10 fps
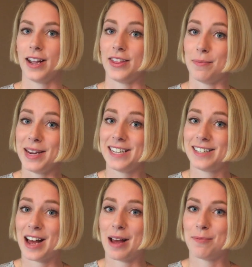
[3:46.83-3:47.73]
In the
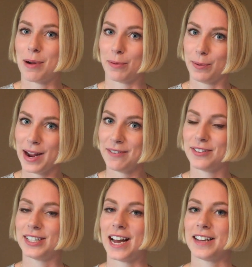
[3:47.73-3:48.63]
meantime, while we wait
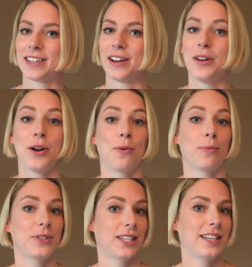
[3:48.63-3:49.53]
for data,
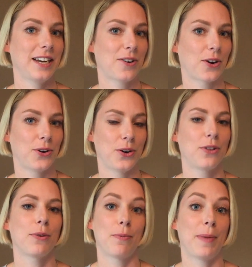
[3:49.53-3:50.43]
we'll sit here on
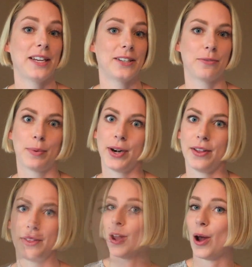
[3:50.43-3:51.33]
Earth with bated
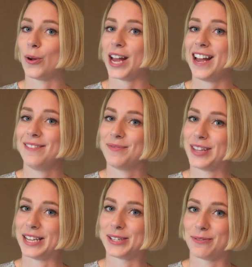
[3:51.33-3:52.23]
breath. Okay,
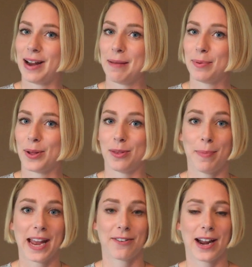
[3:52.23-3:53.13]
that's a wrap on the
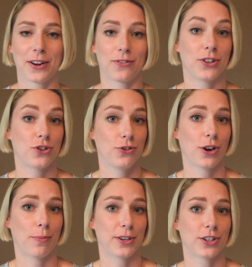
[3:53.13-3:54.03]
background of the
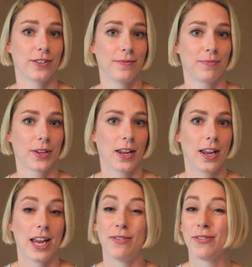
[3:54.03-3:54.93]
Juno mission.
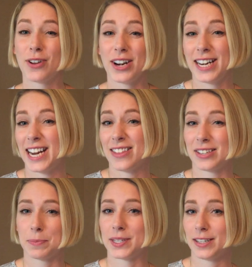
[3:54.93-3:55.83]
If you've got any other
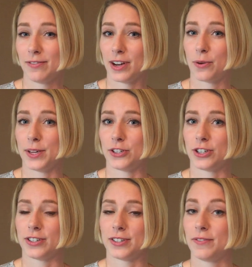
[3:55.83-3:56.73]
specific
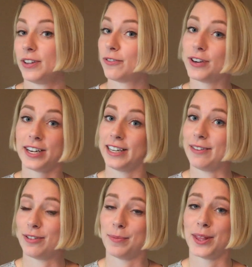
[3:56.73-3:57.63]
questions, feel free to
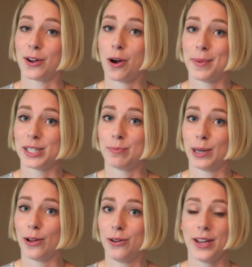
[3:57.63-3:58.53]
leave them in the comments
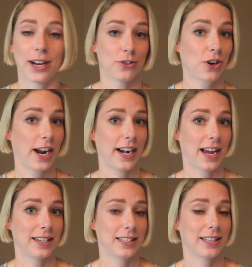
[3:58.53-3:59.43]
below and I'll try and
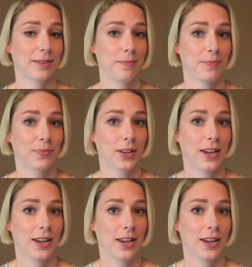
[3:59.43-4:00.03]
answer them.